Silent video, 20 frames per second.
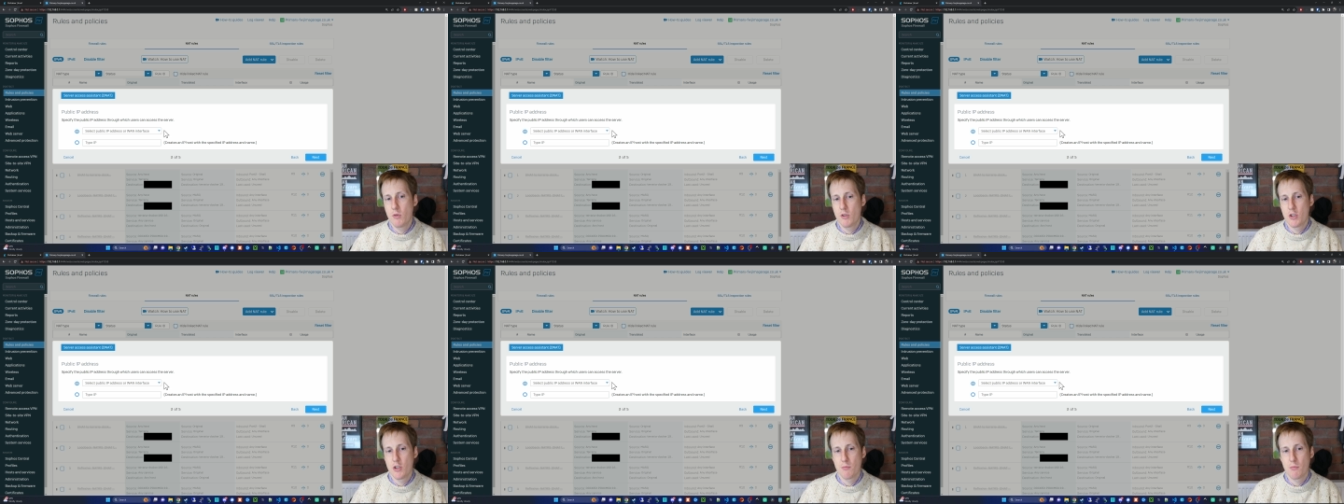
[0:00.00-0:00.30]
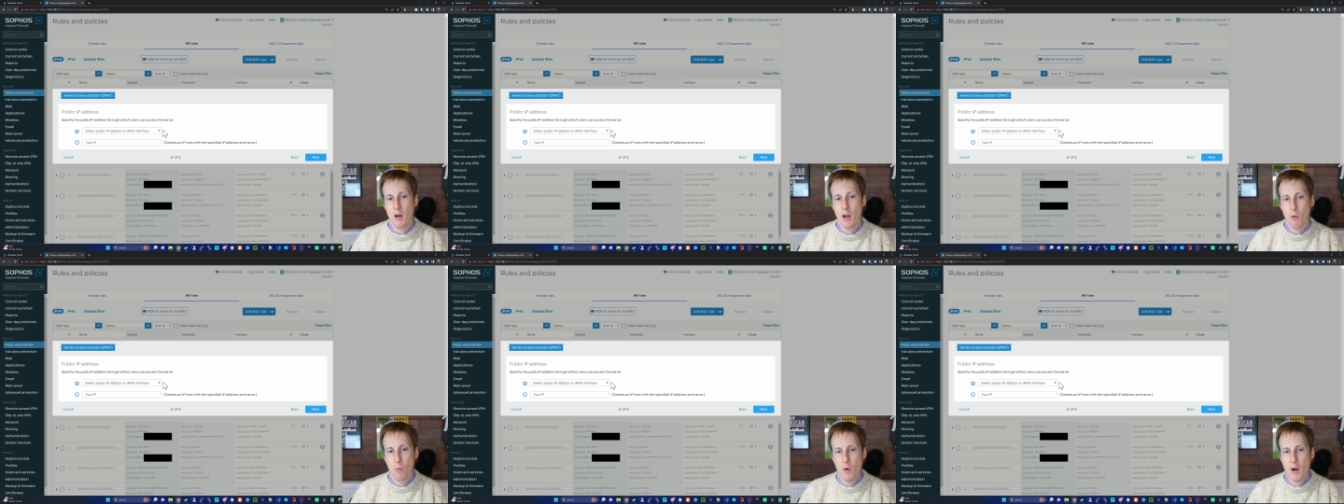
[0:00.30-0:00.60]
which is
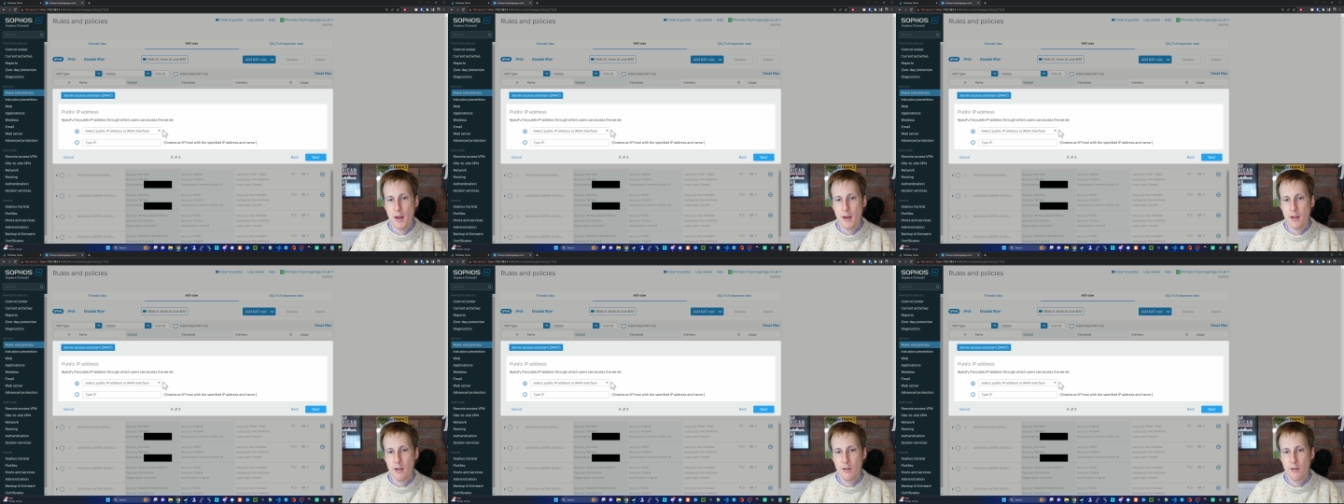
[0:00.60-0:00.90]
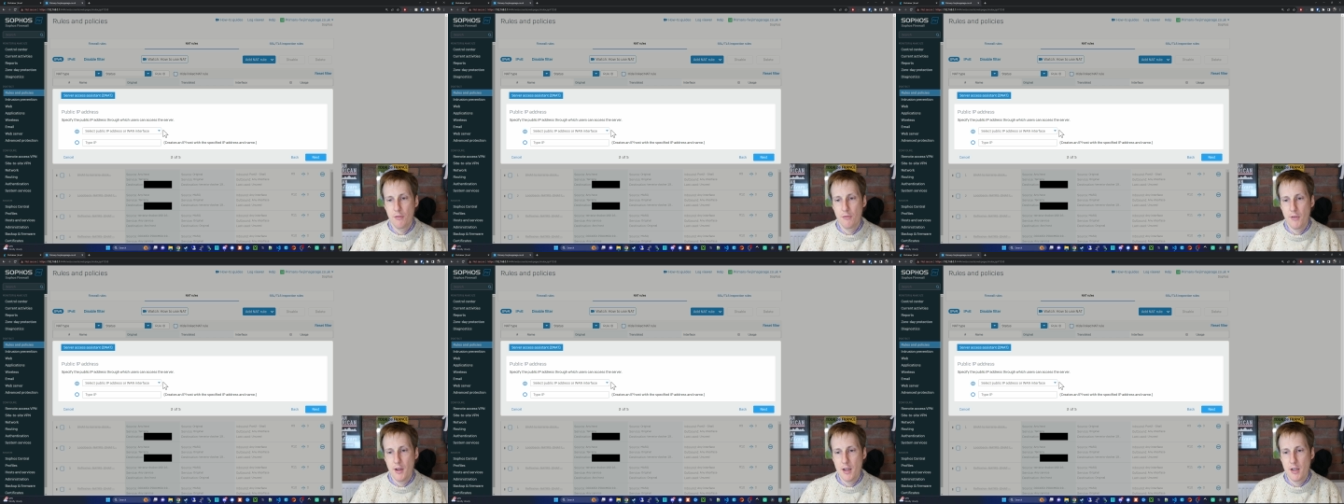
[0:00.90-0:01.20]
my WAN
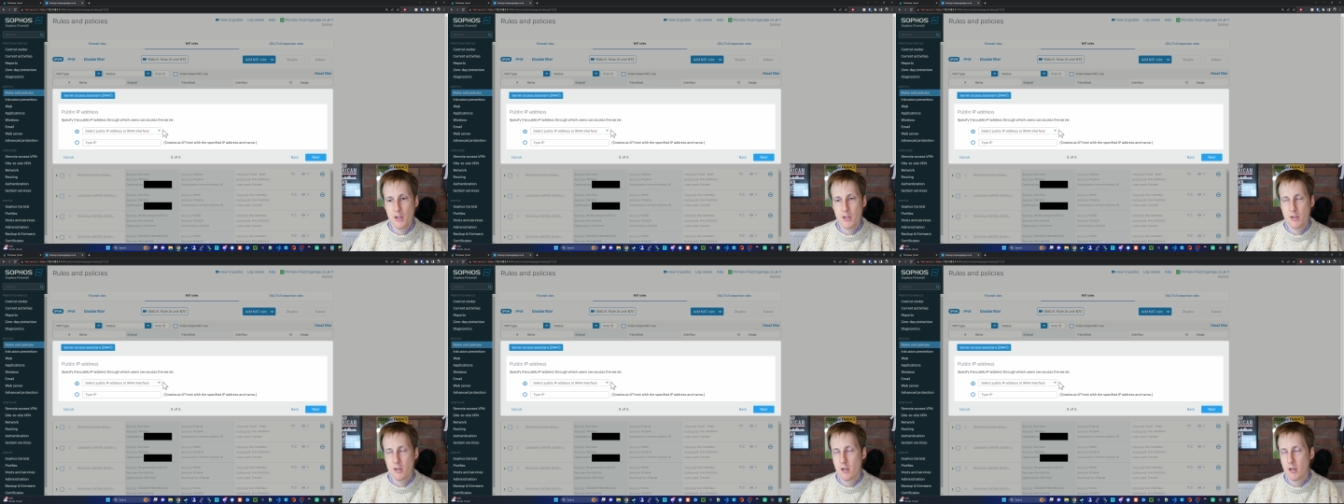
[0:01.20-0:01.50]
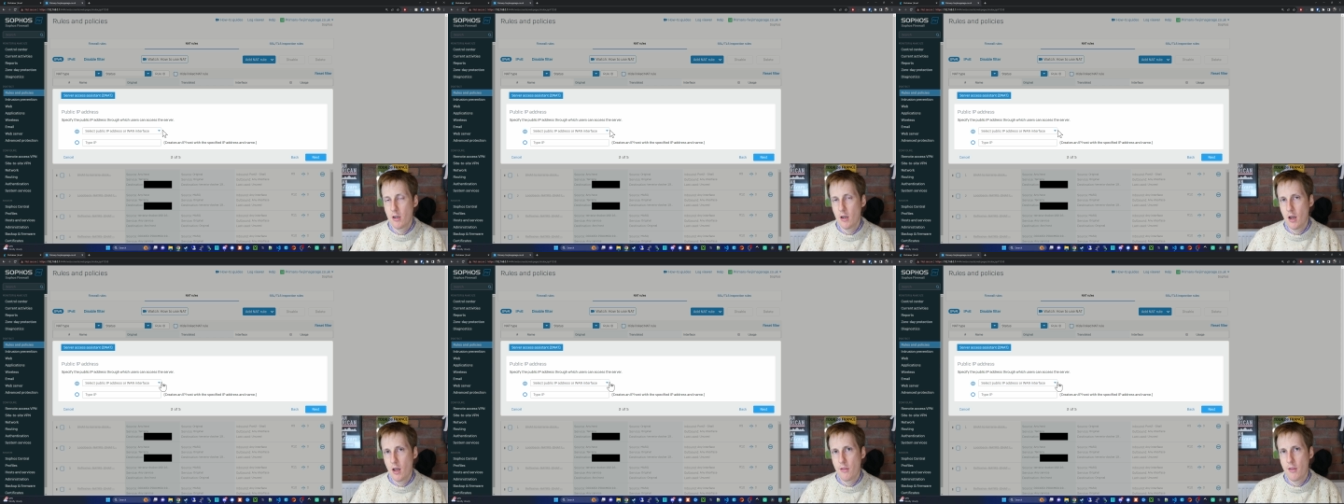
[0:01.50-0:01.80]
interface,
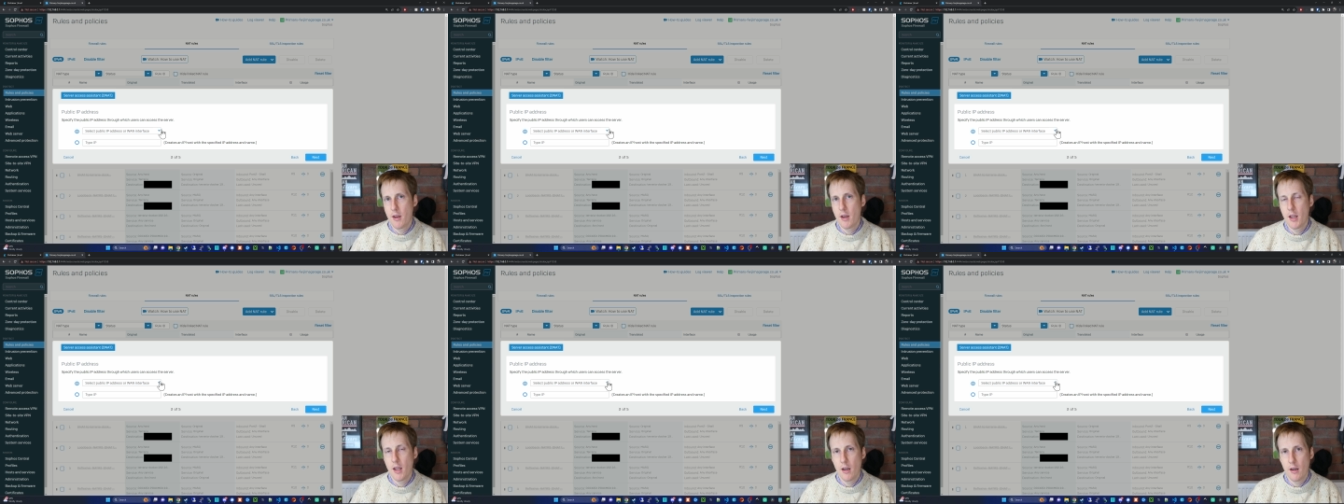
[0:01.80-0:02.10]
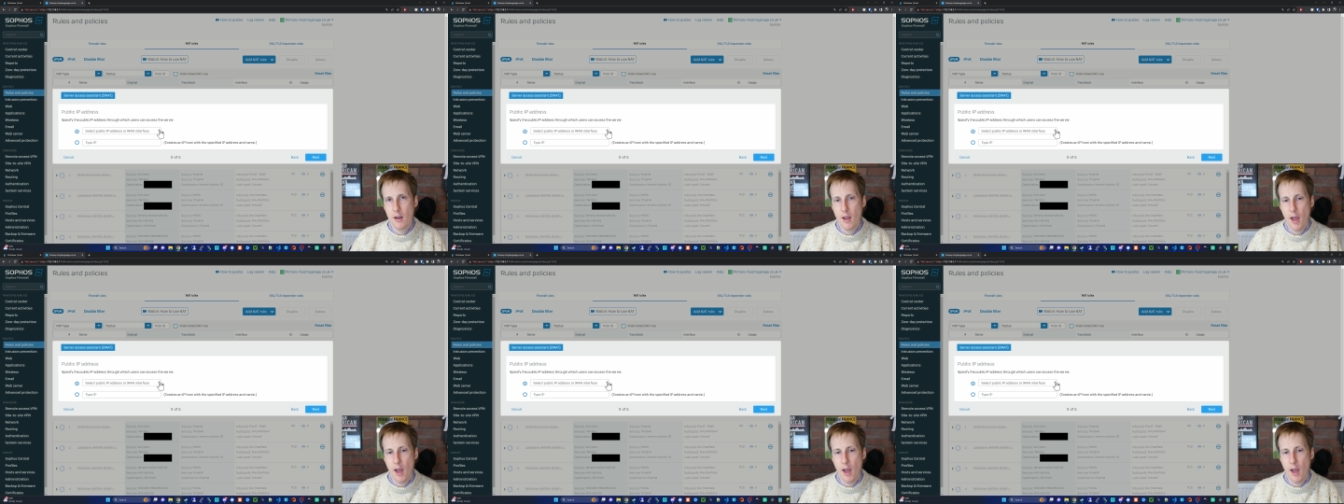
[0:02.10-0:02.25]
and then hit